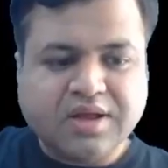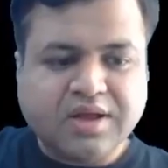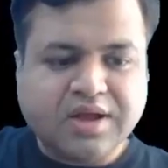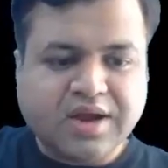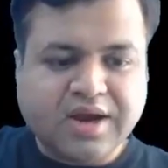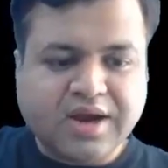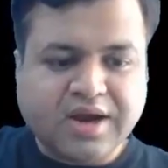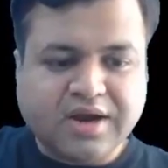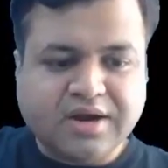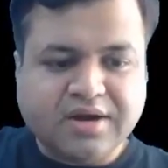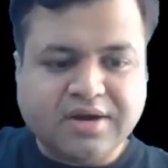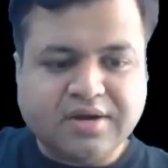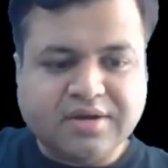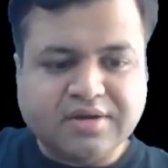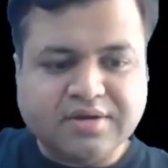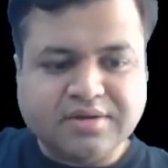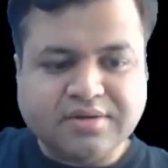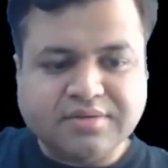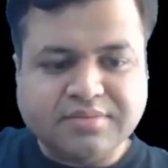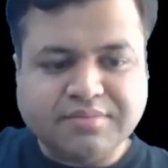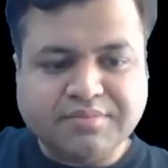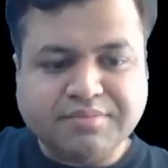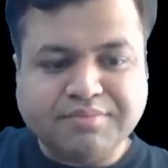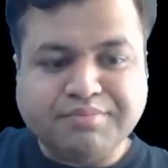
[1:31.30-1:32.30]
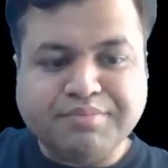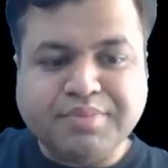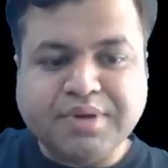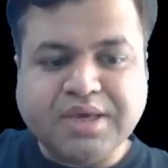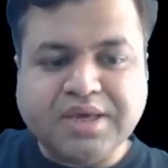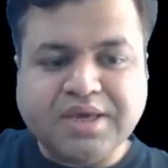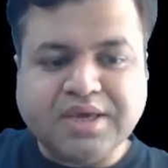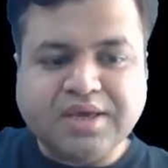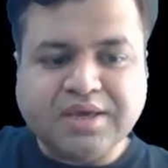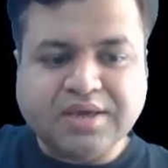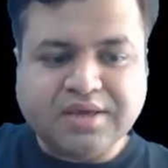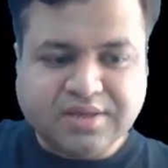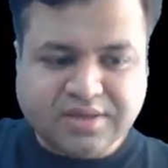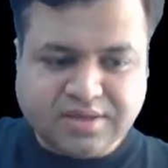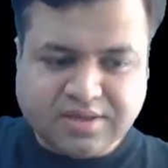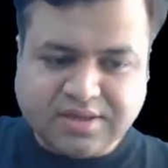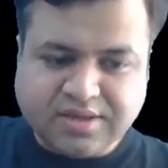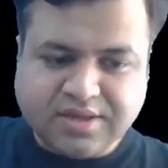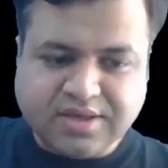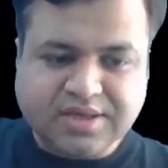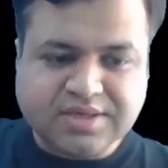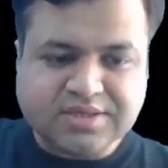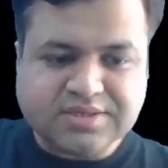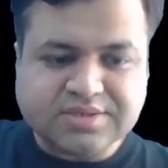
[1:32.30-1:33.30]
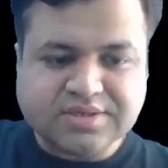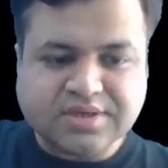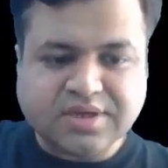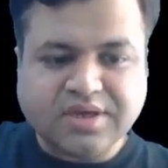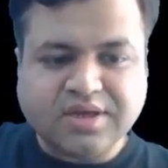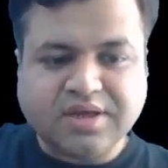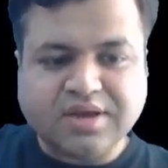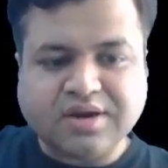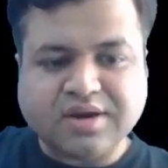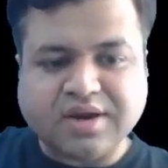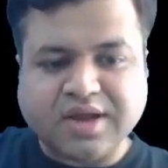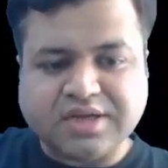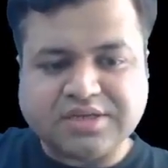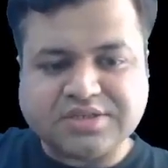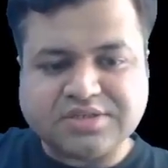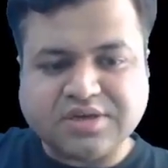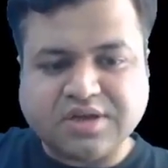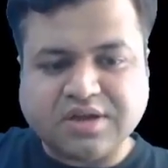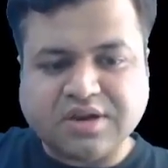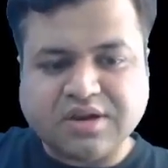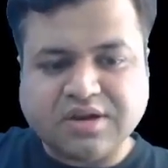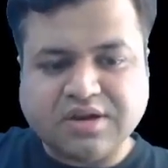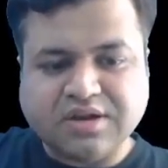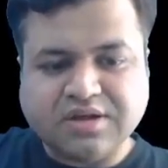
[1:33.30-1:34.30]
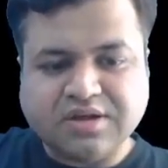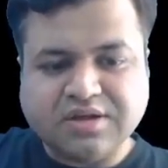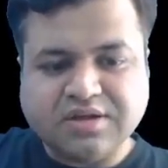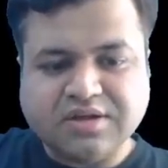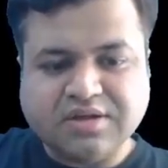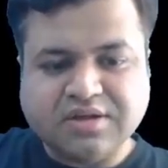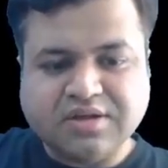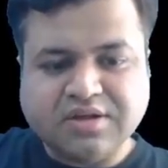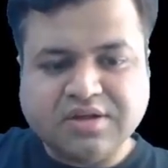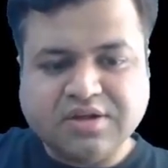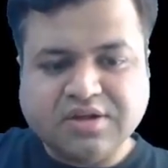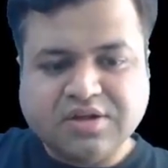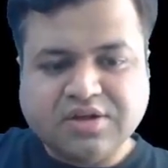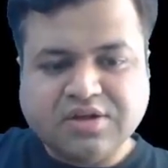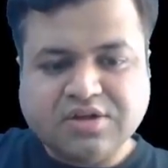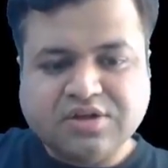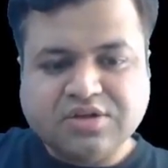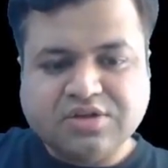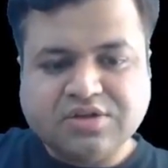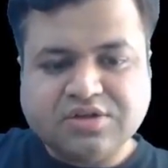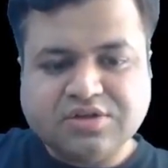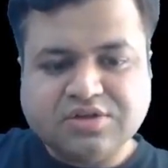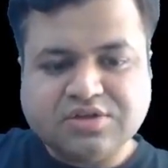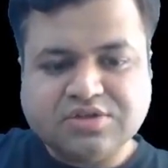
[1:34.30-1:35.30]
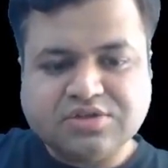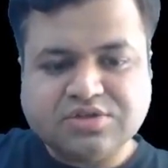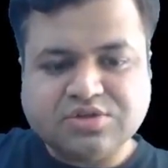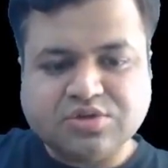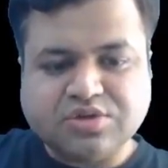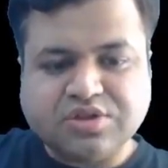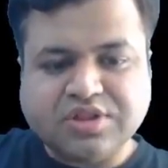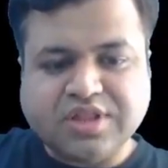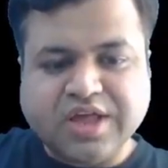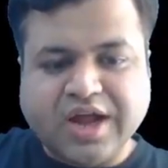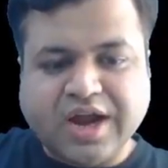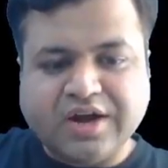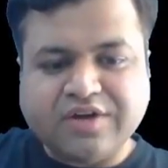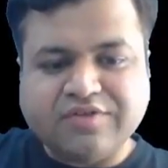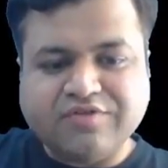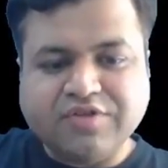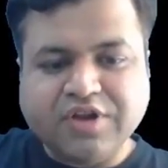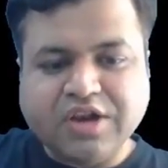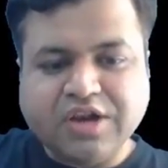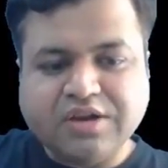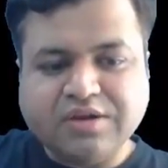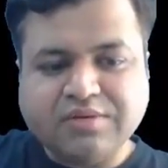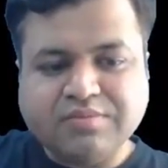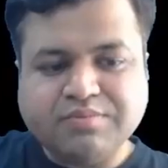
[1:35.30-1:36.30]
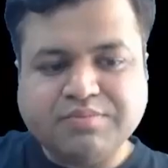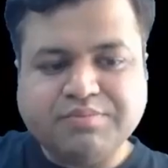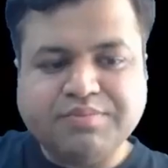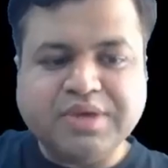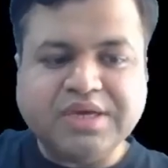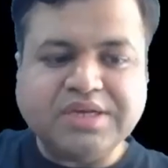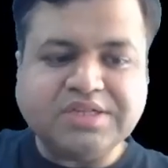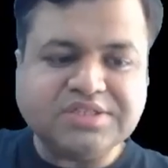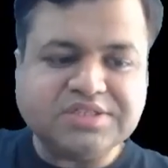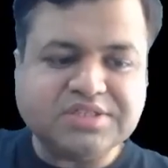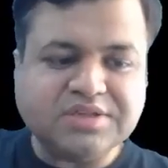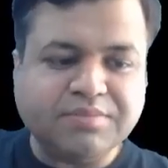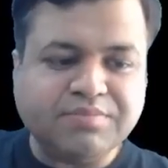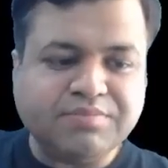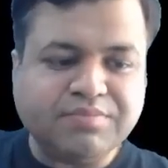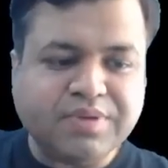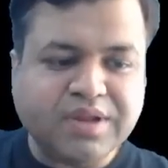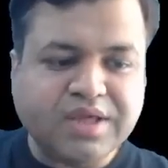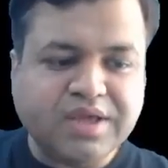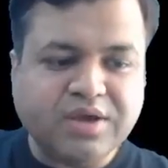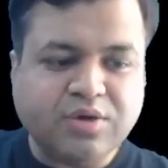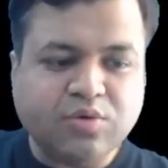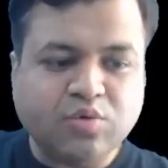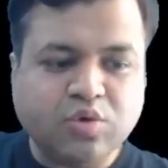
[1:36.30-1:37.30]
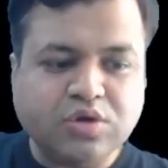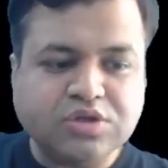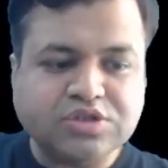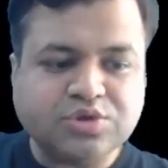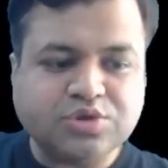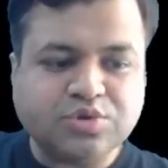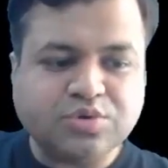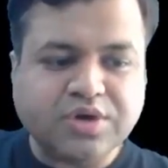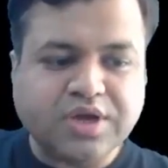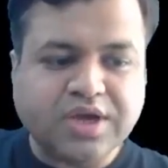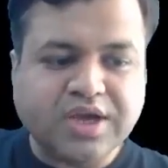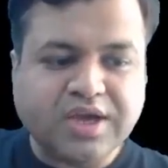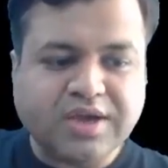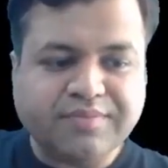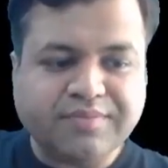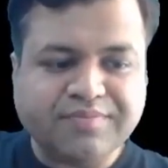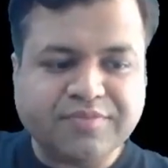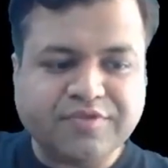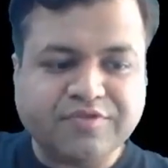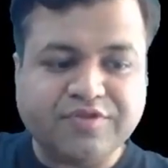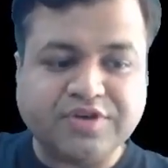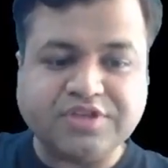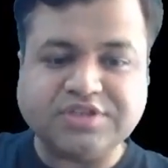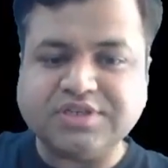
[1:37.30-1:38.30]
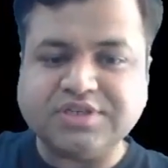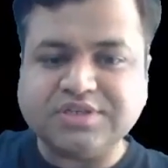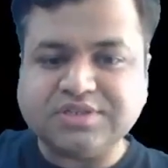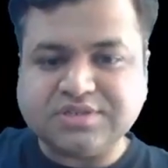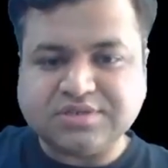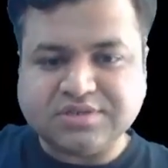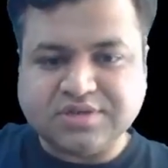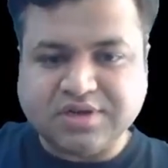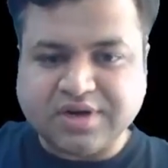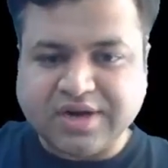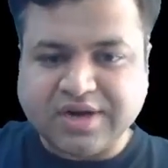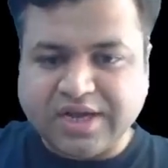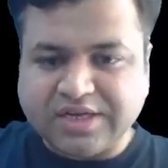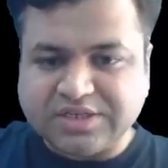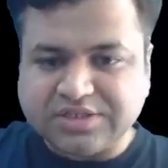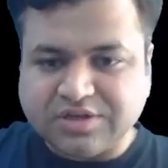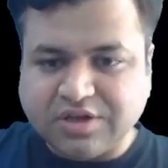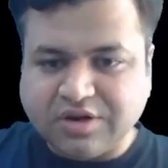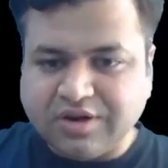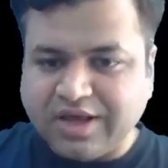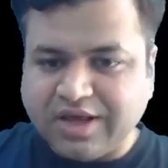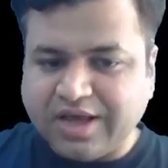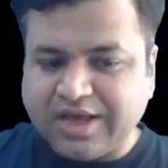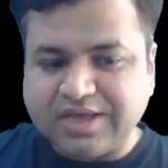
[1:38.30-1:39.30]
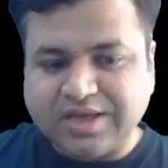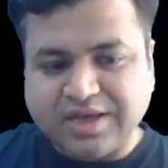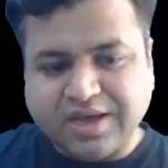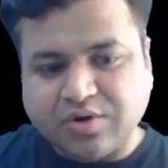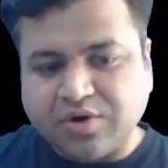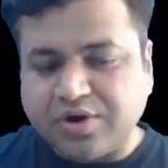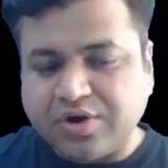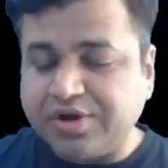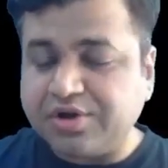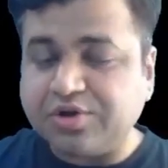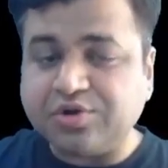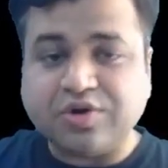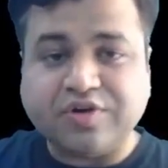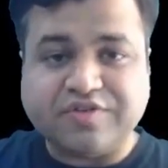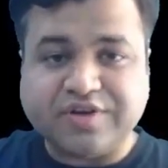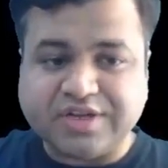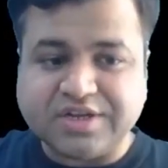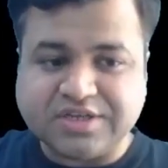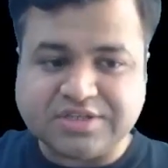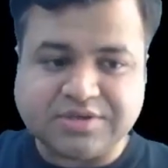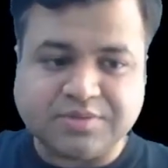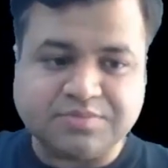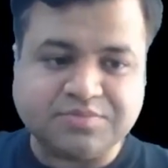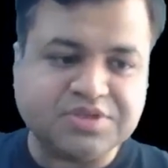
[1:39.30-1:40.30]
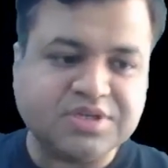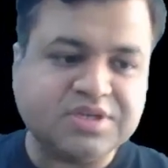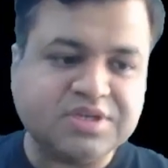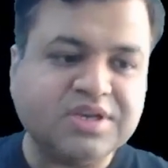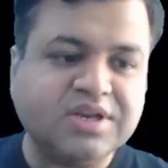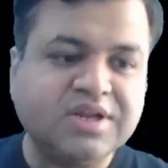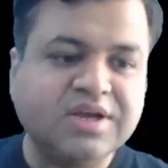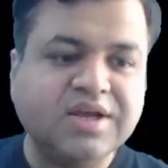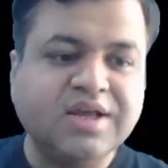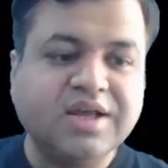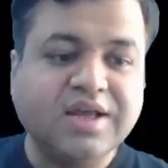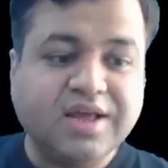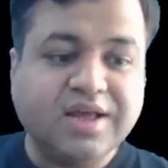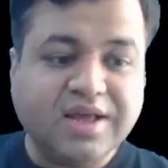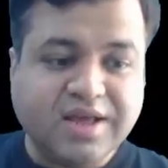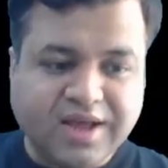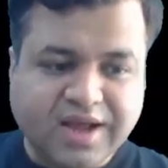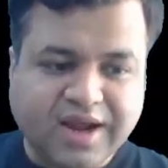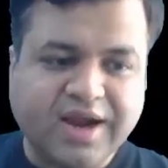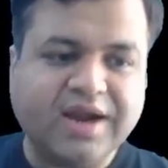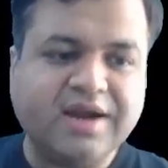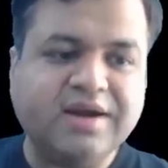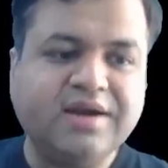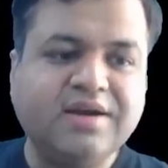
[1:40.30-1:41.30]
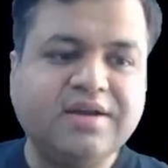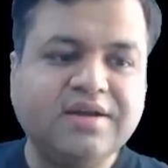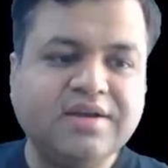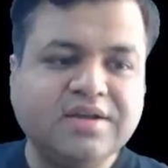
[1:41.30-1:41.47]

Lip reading: and b is irrational, so that will be simply equals to a, which is rational according to our assumption, and